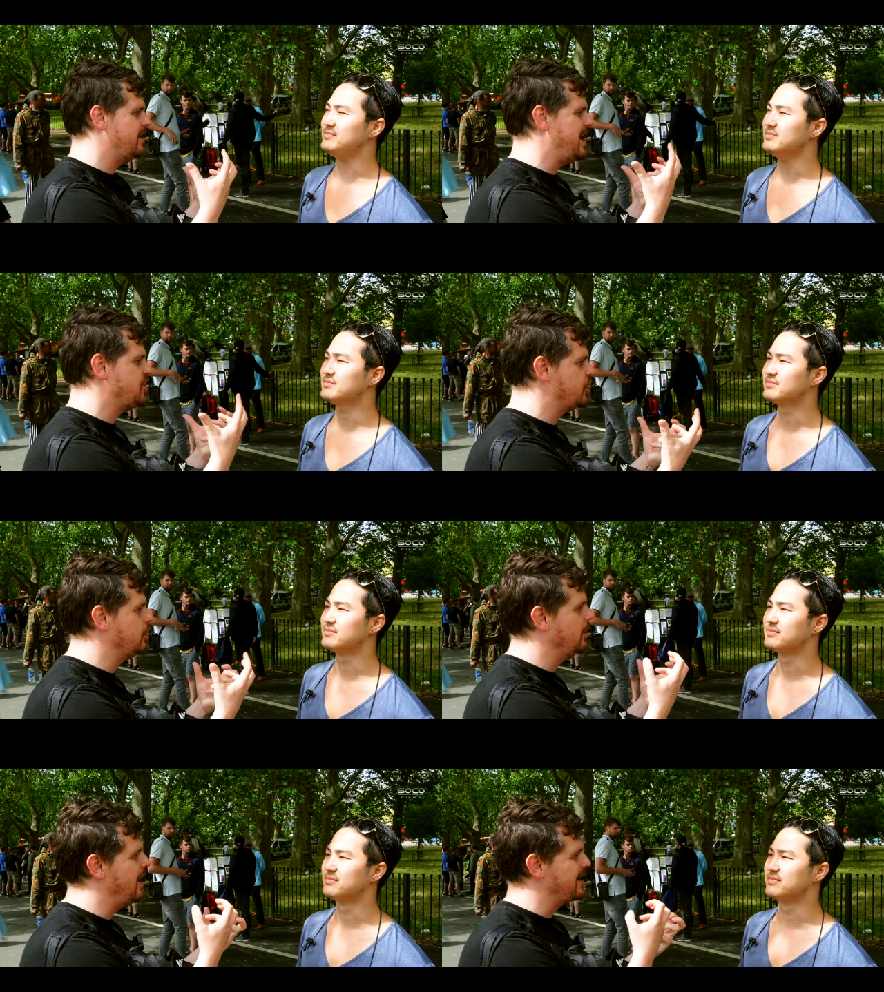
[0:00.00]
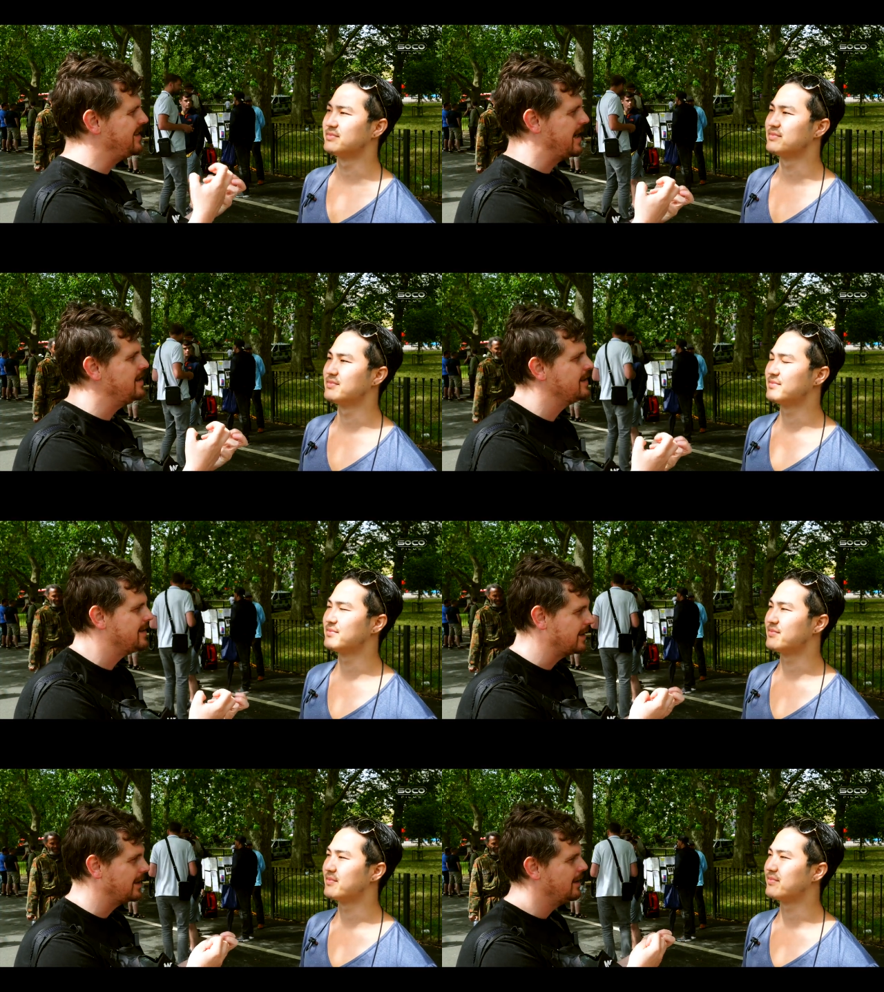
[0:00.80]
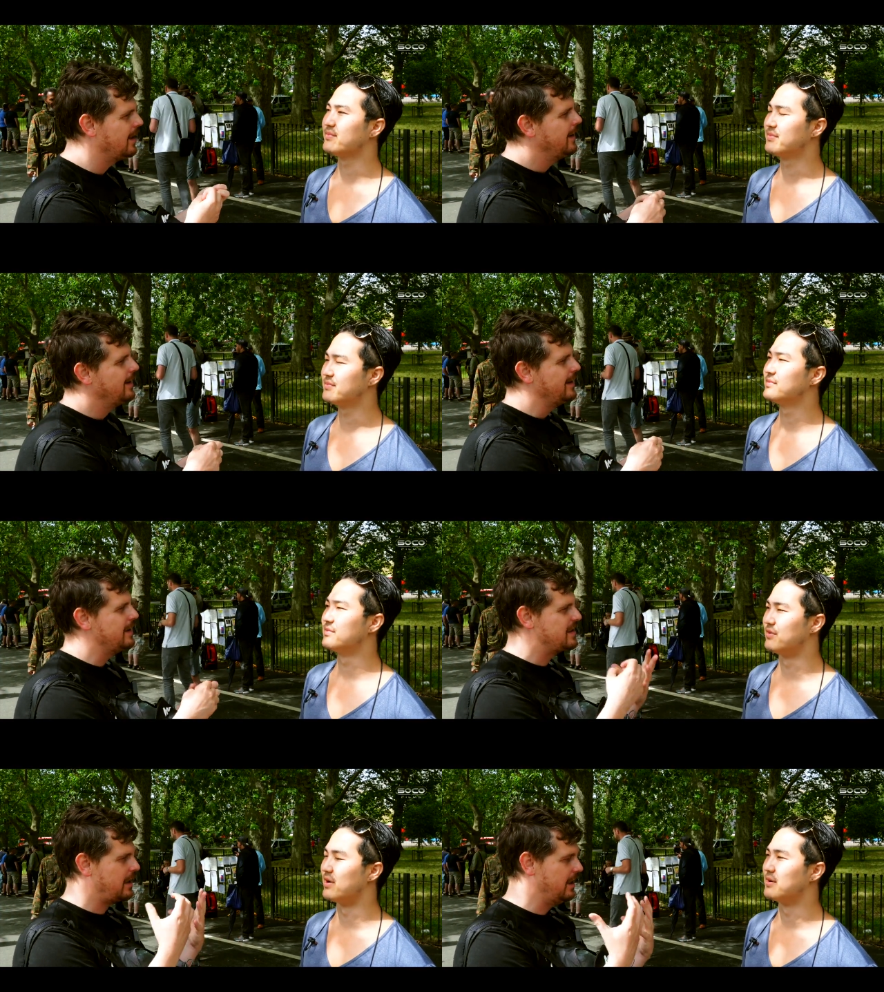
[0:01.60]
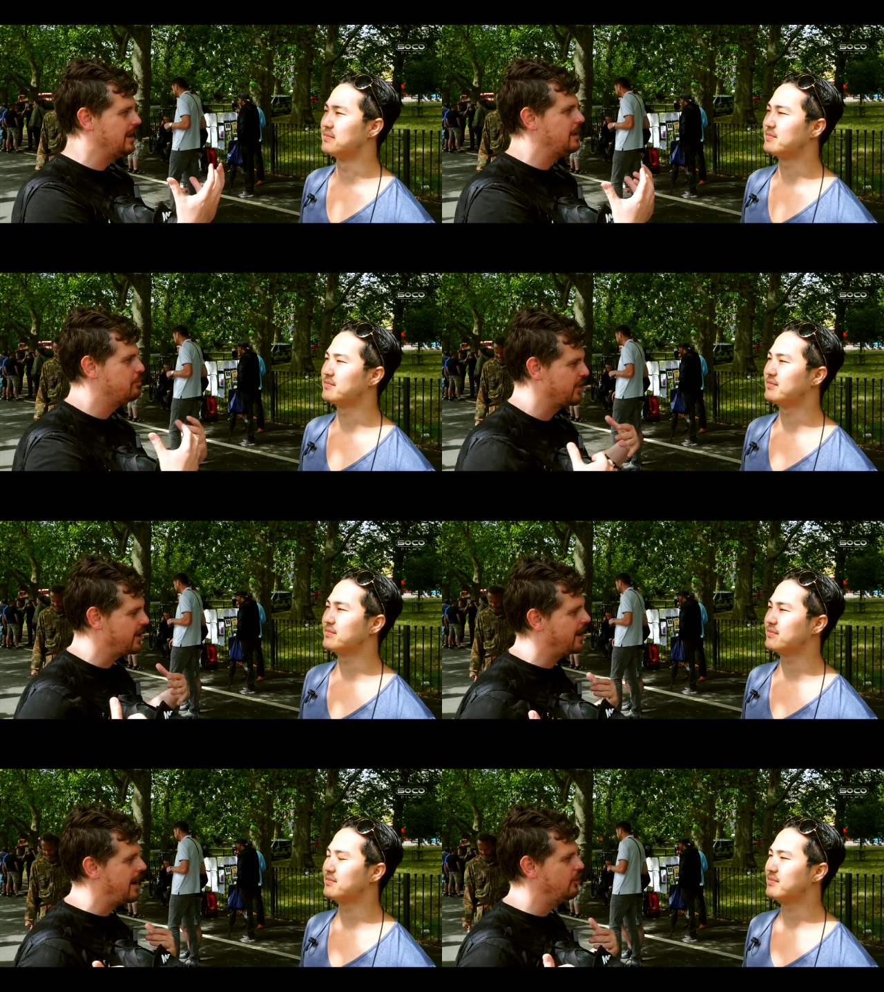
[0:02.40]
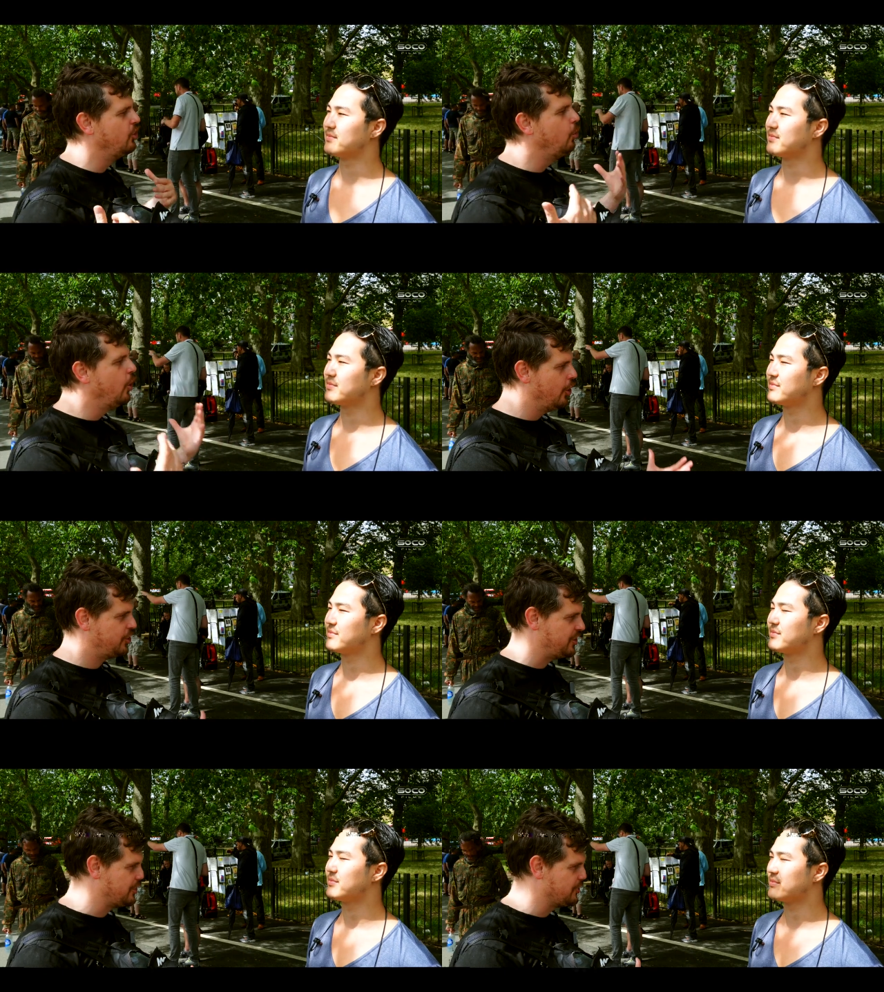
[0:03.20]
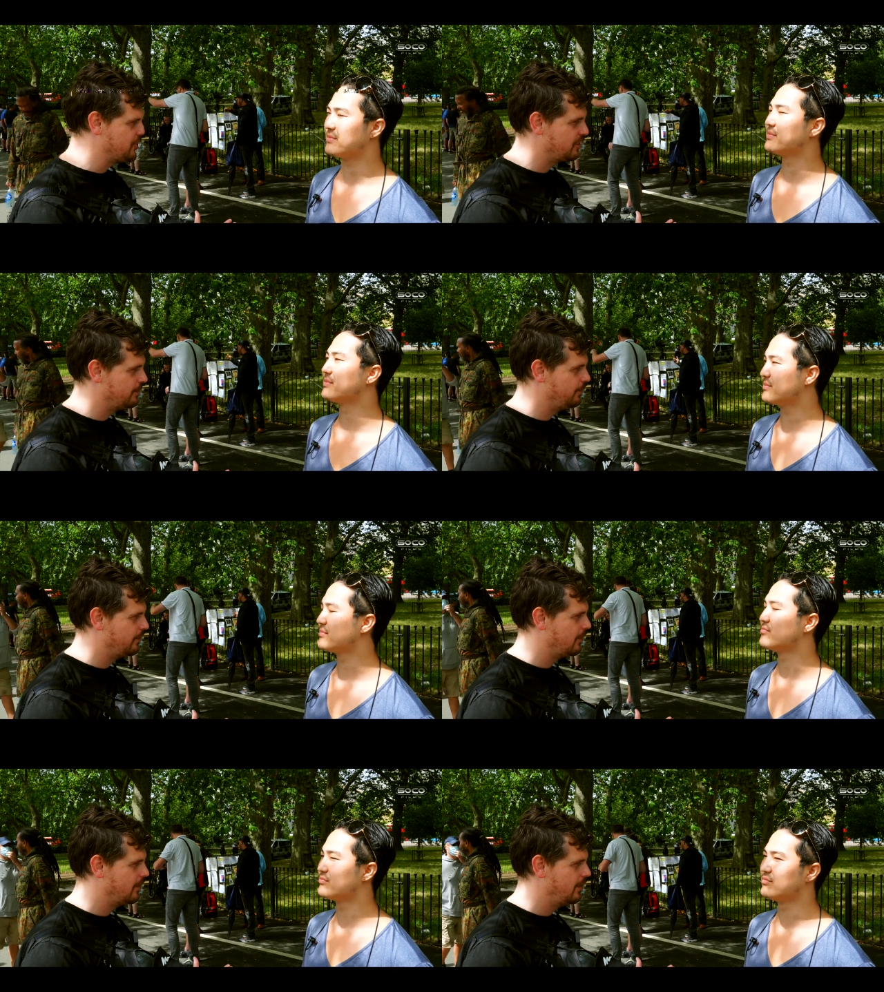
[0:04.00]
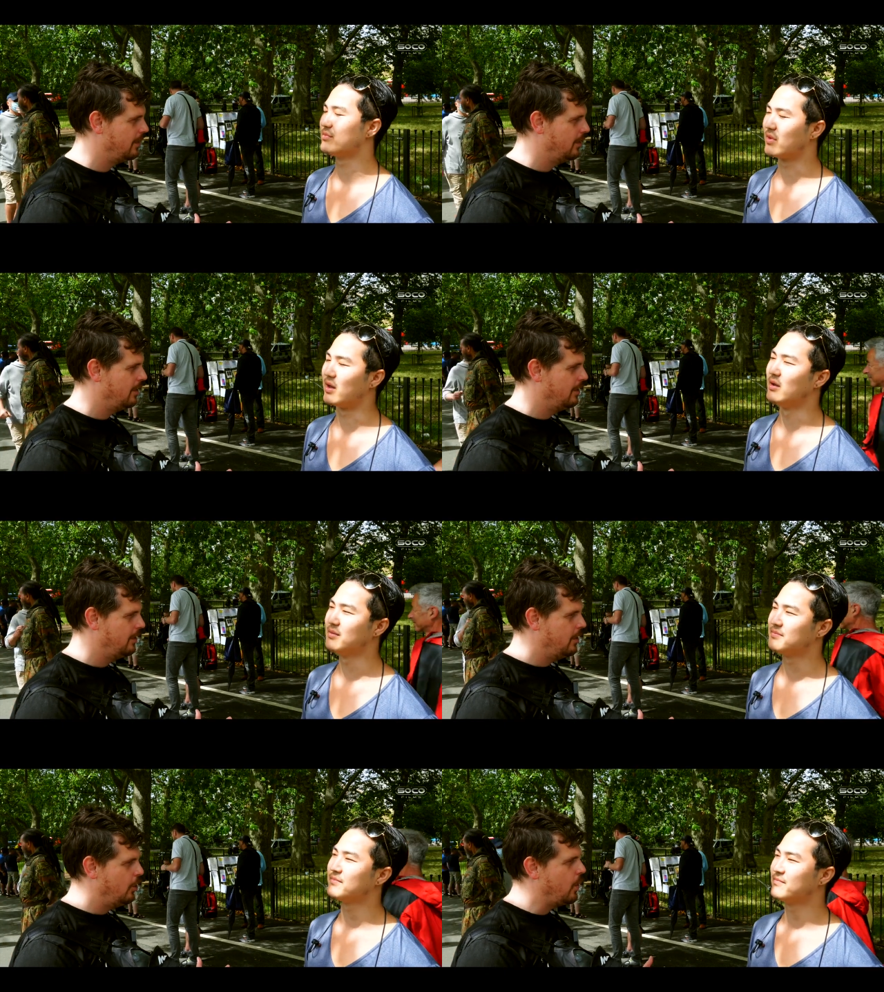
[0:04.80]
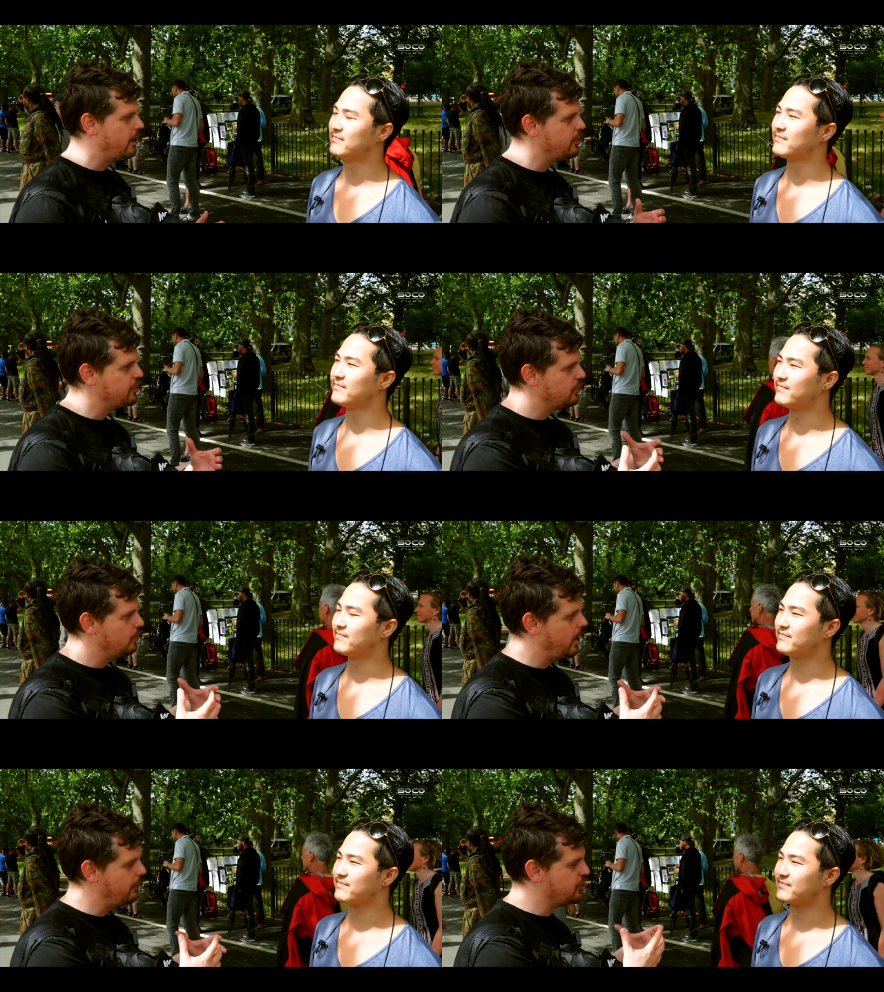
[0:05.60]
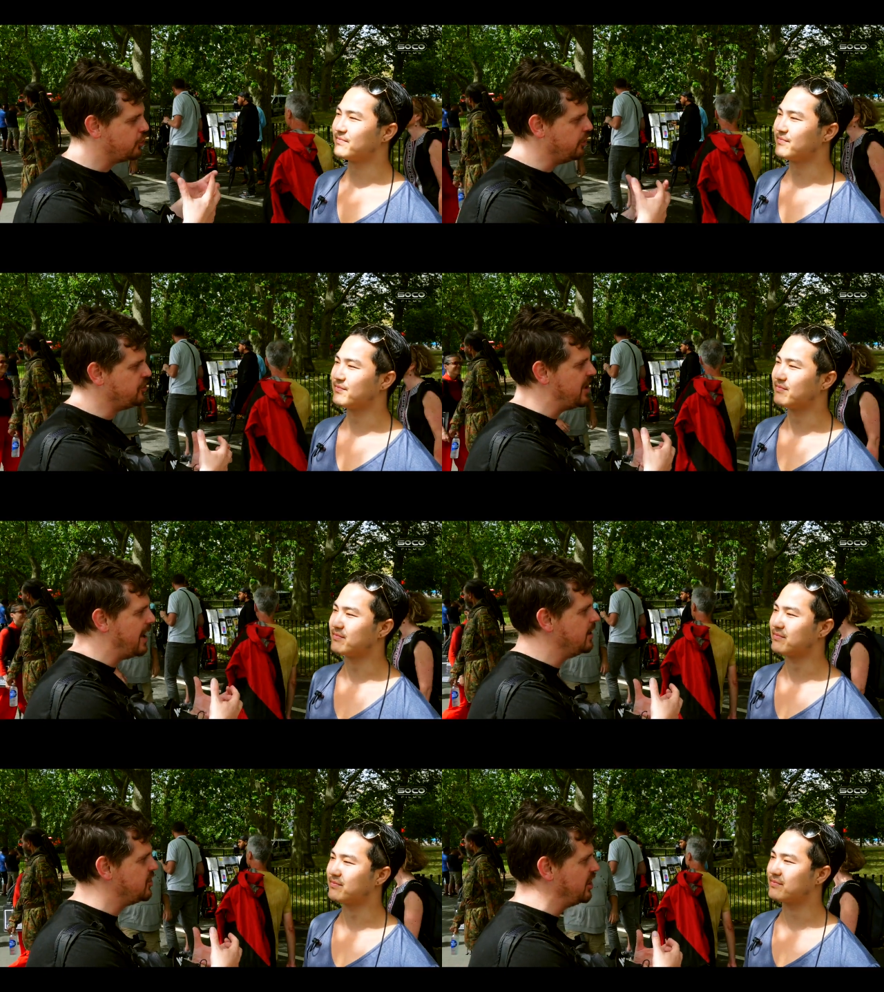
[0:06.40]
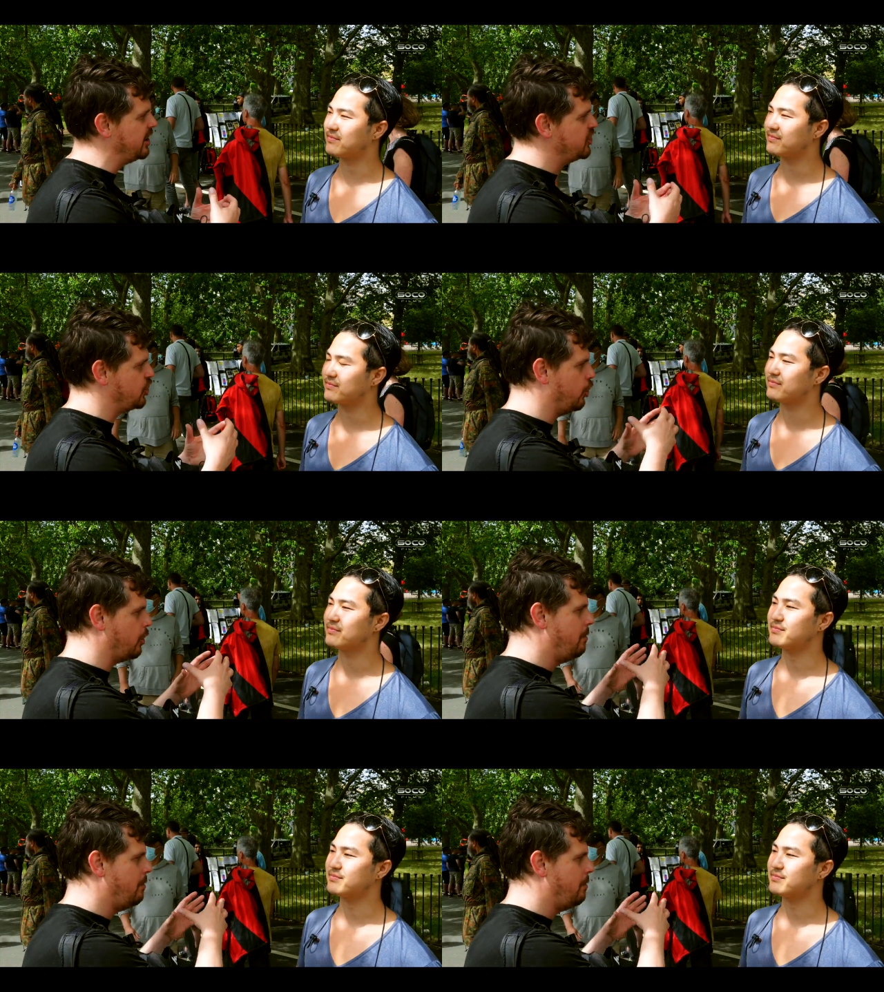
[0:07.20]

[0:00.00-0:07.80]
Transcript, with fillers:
Speaker 1: national identity is clearly bringing out the worst in us. Whereas, whereas Christianity took